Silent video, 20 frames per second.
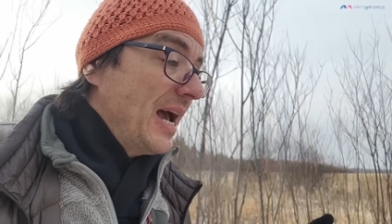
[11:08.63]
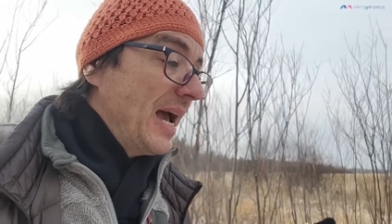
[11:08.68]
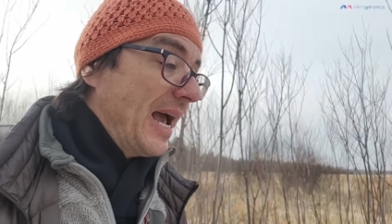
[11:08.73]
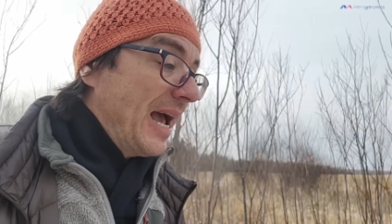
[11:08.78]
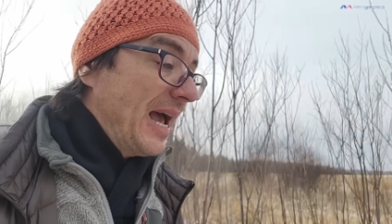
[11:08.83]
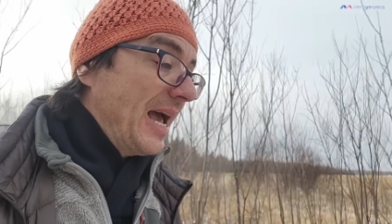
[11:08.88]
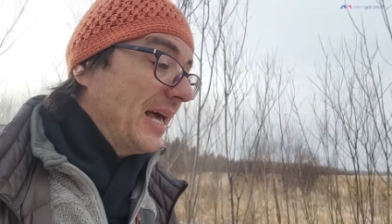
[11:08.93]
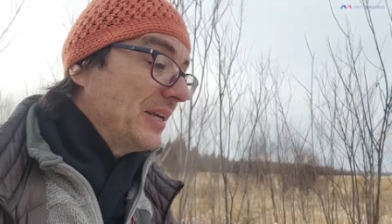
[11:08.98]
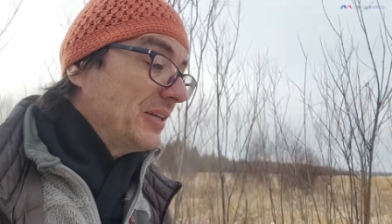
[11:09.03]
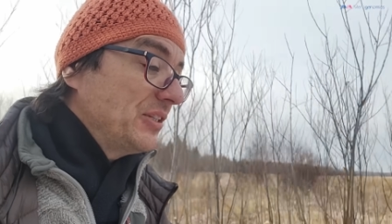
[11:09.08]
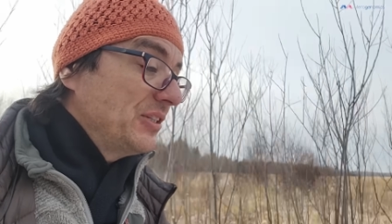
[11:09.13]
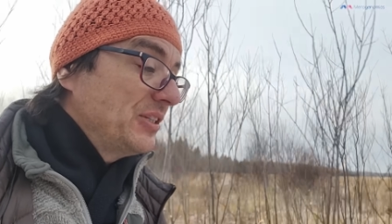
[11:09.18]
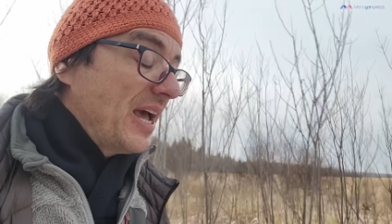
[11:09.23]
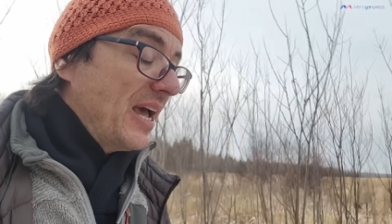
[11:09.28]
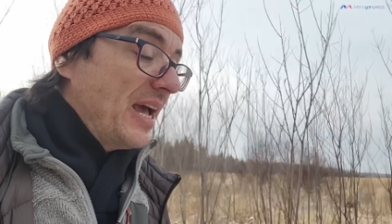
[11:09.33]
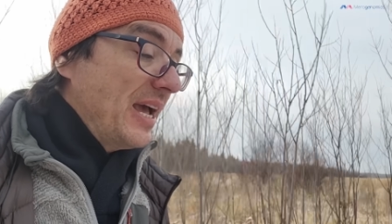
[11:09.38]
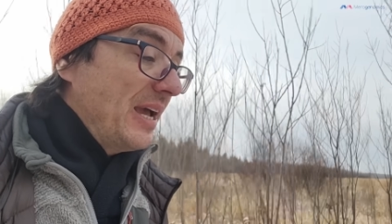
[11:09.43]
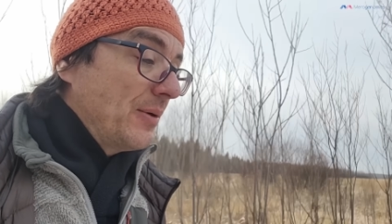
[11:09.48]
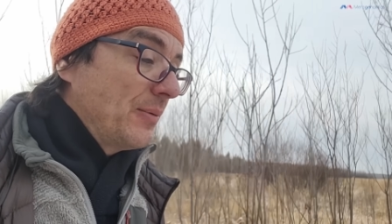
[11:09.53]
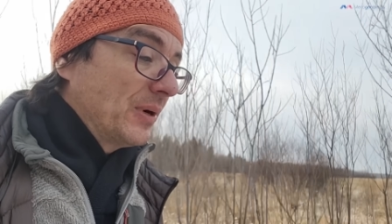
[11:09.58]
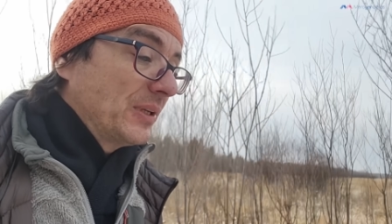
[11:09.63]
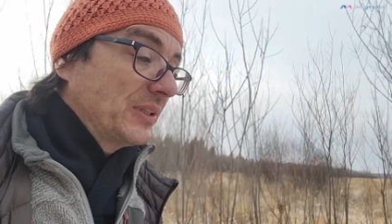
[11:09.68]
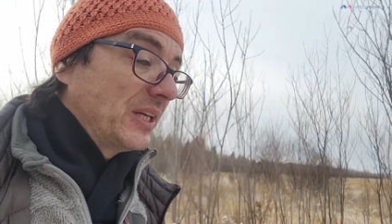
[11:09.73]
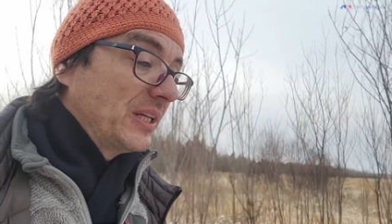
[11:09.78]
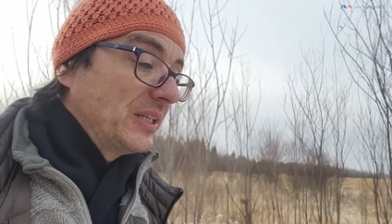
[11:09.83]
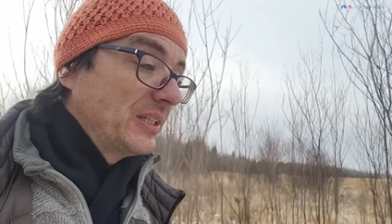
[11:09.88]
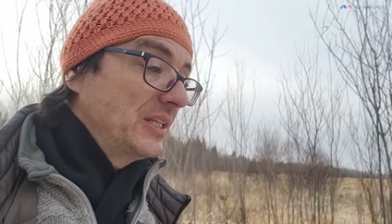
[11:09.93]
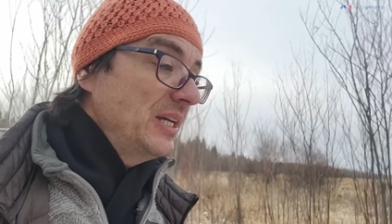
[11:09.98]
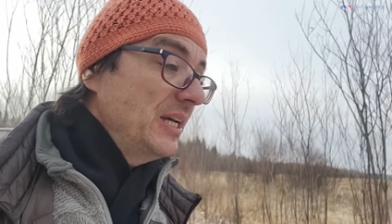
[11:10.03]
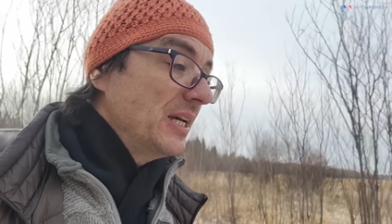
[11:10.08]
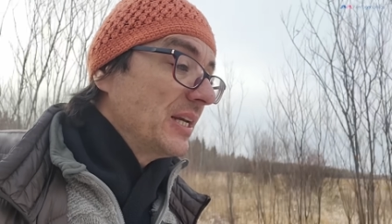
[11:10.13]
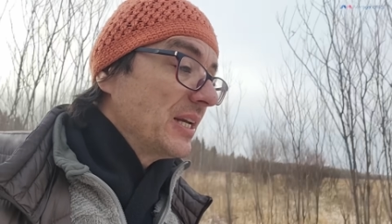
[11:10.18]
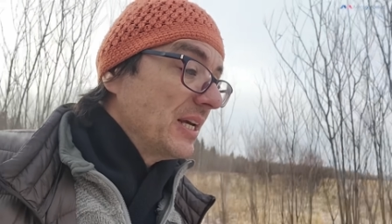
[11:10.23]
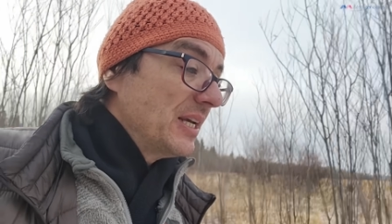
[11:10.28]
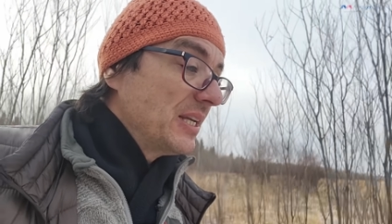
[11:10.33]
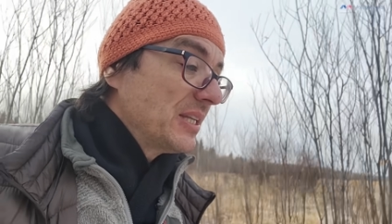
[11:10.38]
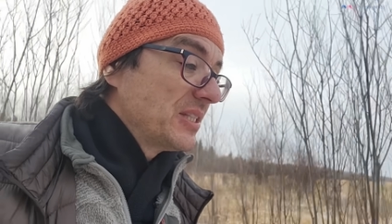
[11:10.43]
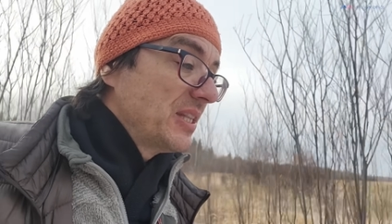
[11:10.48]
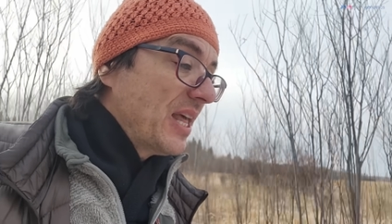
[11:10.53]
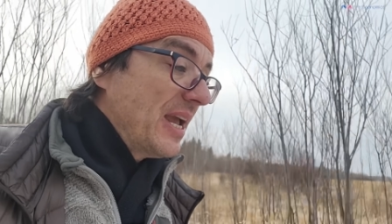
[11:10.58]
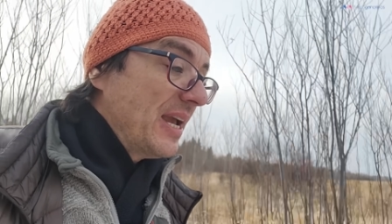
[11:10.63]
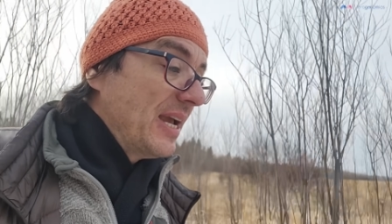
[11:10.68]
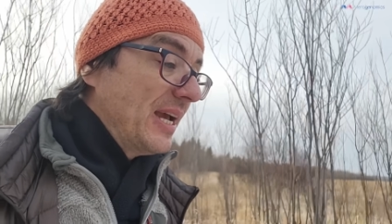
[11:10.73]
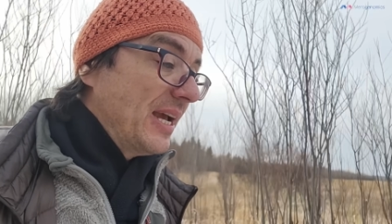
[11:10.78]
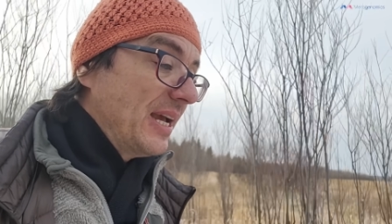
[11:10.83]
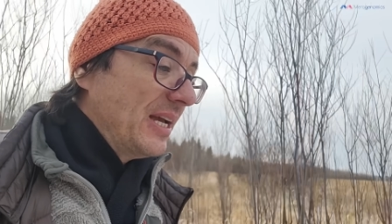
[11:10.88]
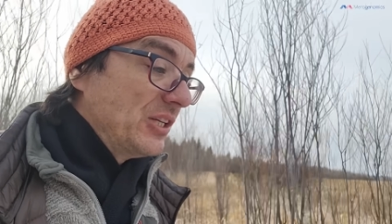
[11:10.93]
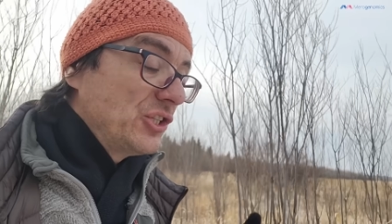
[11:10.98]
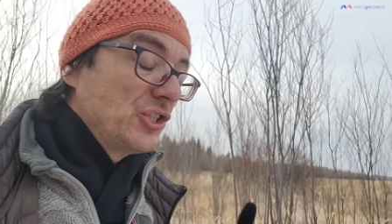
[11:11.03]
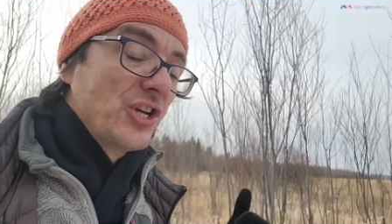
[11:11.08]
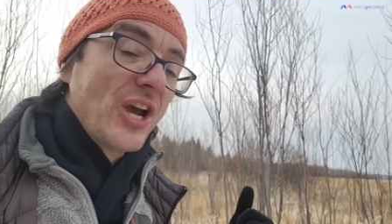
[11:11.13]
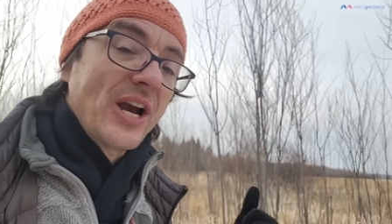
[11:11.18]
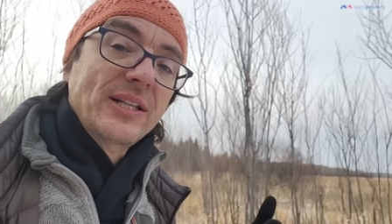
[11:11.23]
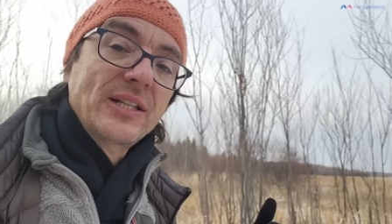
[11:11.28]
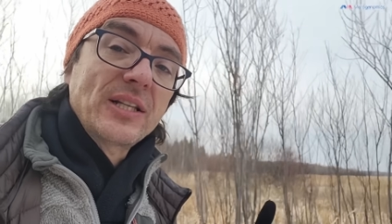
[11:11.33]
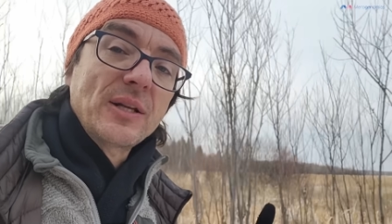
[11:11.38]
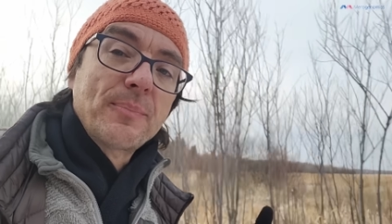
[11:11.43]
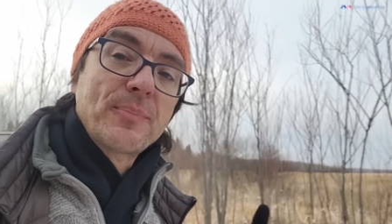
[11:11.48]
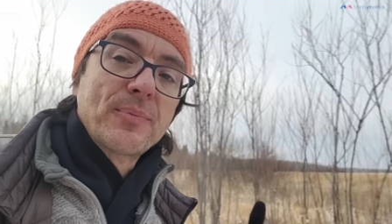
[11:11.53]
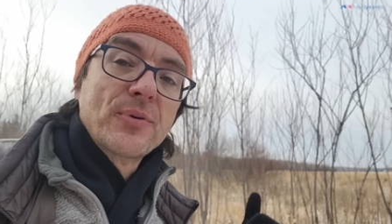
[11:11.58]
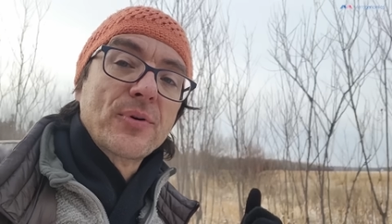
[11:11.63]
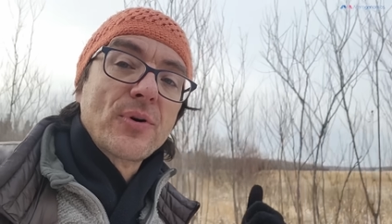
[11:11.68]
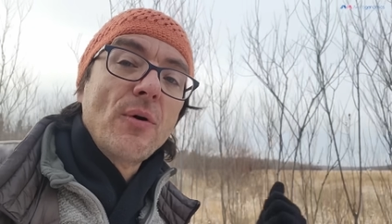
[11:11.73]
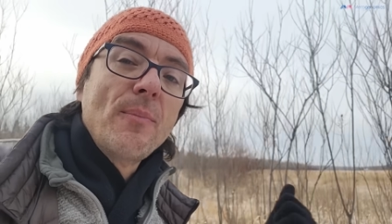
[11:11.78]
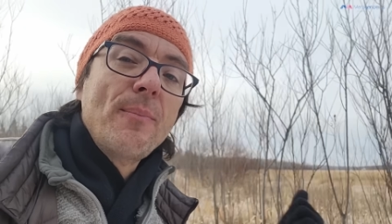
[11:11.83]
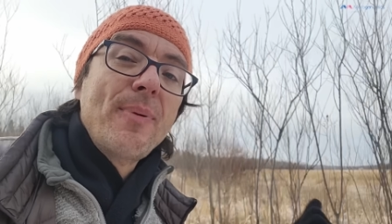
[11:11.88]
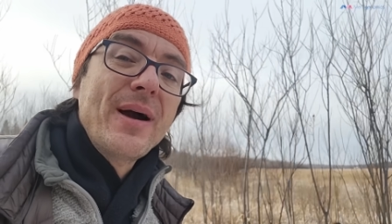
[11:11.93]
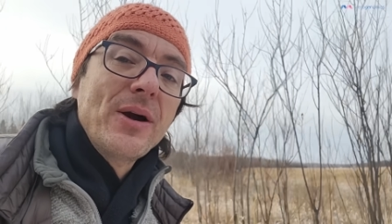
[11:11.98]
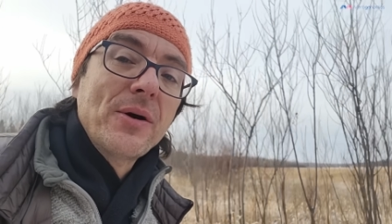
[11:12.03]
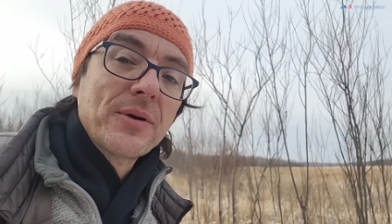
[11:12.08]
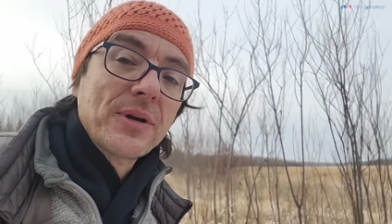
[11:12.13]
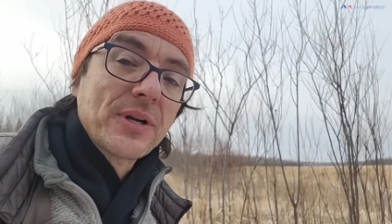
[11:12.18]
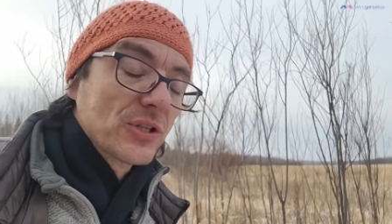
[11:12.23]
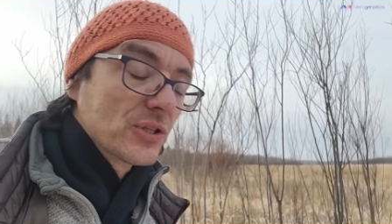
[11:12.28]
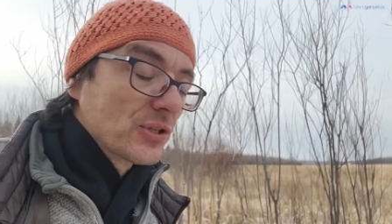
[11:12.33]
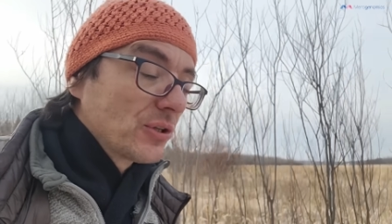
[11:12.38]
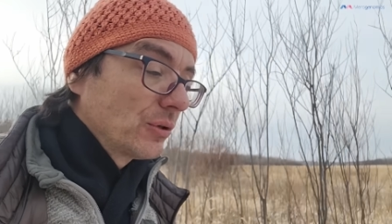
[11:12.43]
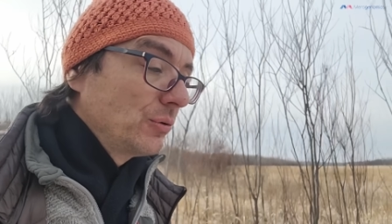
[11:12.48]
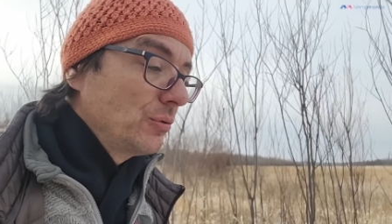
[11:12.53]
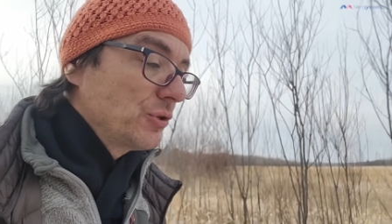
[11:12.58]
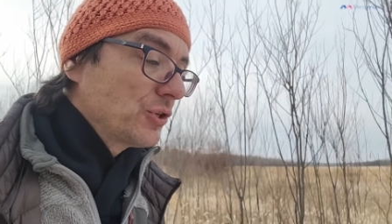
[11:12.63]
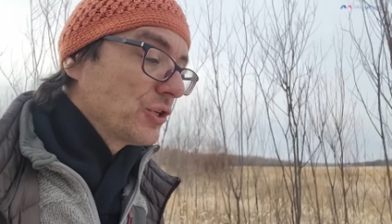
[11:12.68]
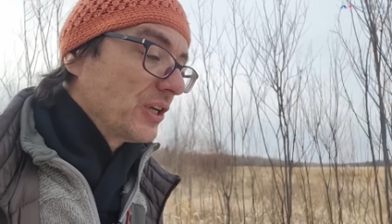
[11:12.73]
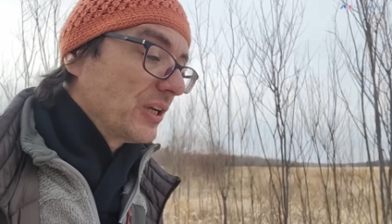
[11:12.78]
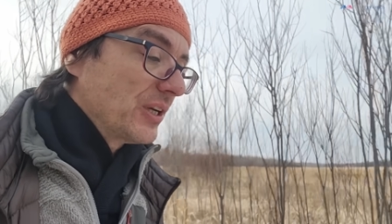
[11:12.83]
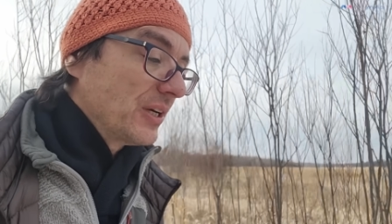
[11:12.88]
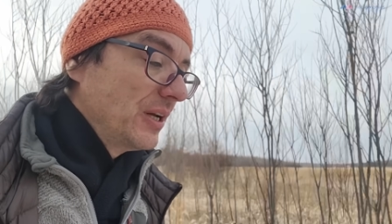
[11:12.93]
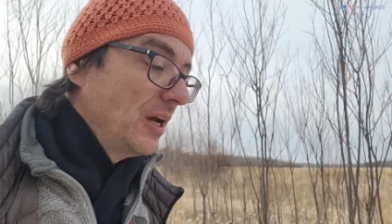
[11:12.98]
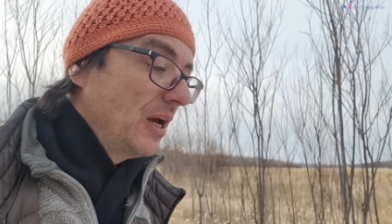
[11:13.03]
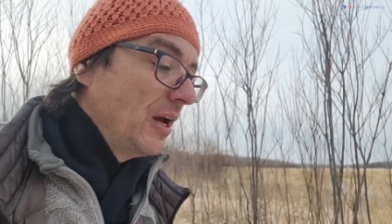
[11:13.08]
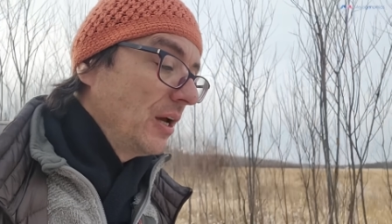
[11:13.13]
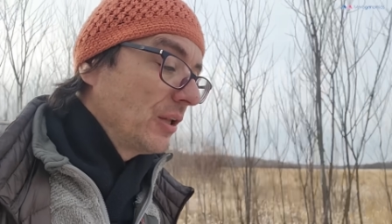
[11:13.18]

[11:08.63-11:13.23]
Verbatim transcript: And they, what they did is they injected probiotic solution